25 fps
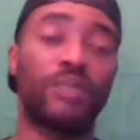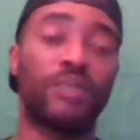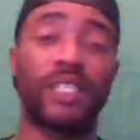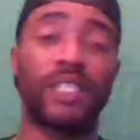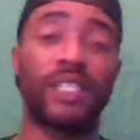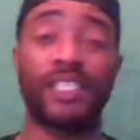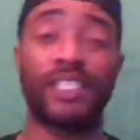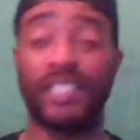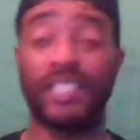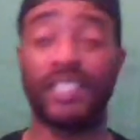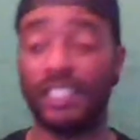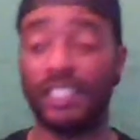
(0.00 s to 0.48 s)
But
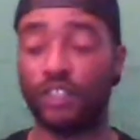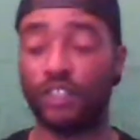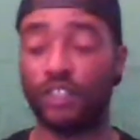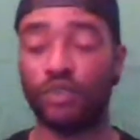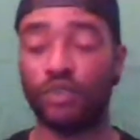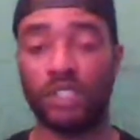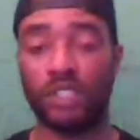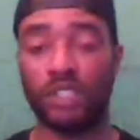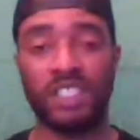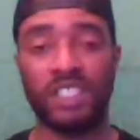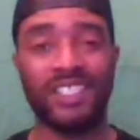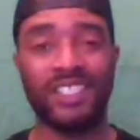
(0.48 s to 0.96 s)
at least
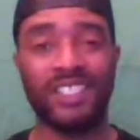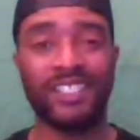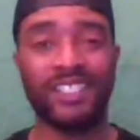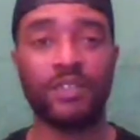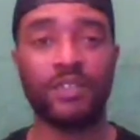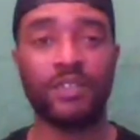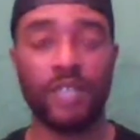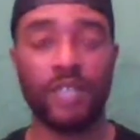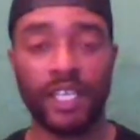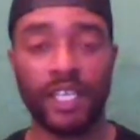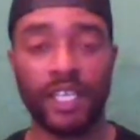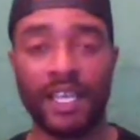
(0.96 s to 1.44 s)
you can
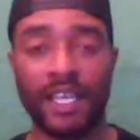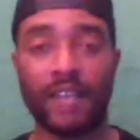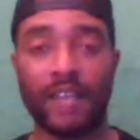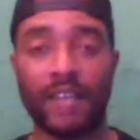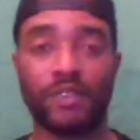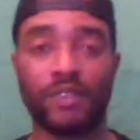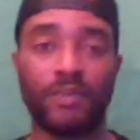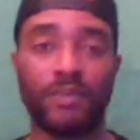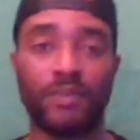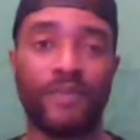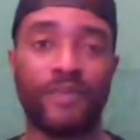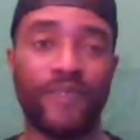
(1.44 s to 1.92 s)
still kick
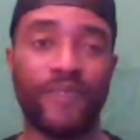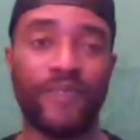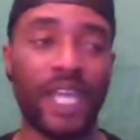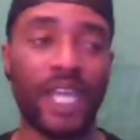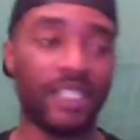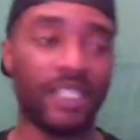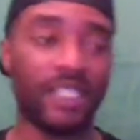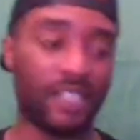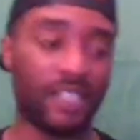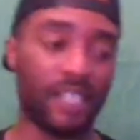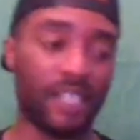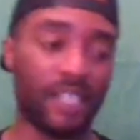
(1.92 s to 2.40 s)
out some
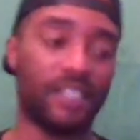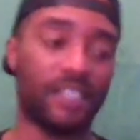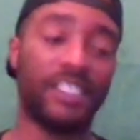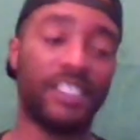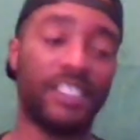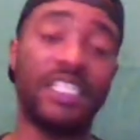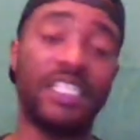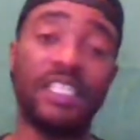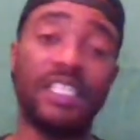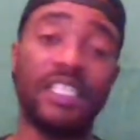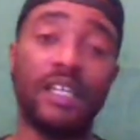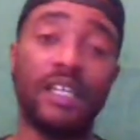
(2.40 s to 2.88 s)
advice that'll
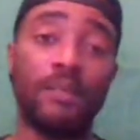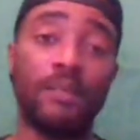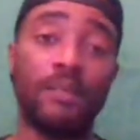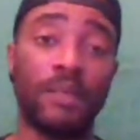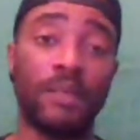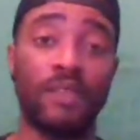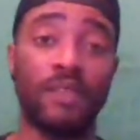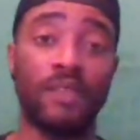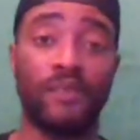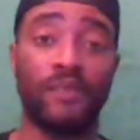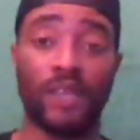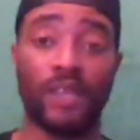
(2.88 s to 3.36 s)
lead a
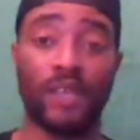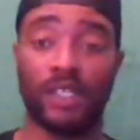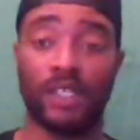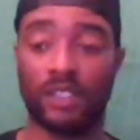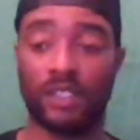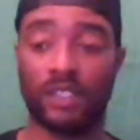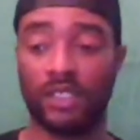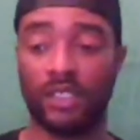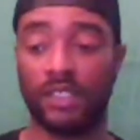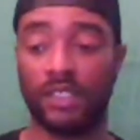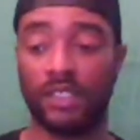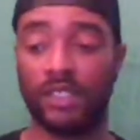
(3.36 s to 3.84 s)

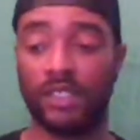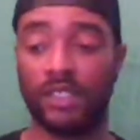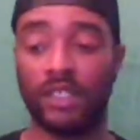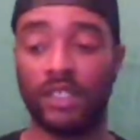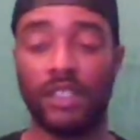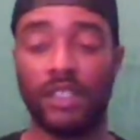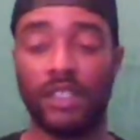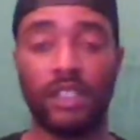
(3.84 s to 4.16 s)
motherfucker to